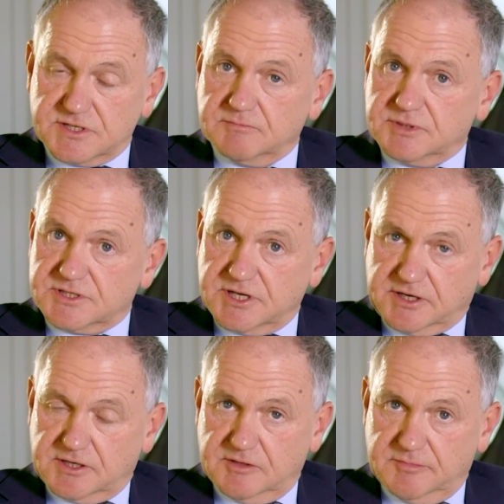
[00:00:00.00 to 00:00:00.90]
in
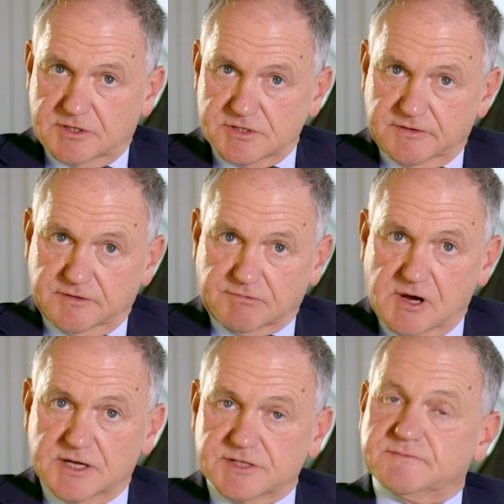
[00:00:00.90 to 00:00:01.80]
particular because of the
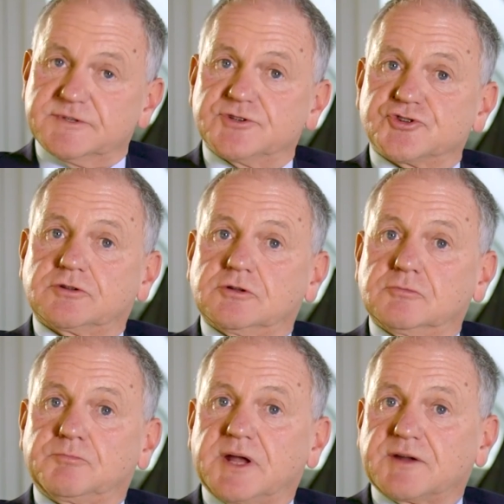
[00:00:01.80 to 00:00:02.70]
rise of digital
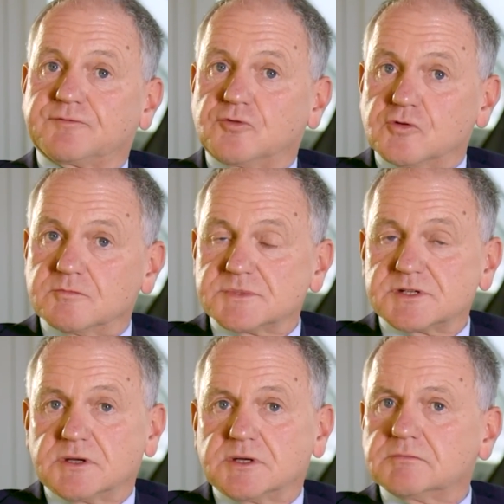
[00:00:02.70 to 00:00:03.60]
platforms.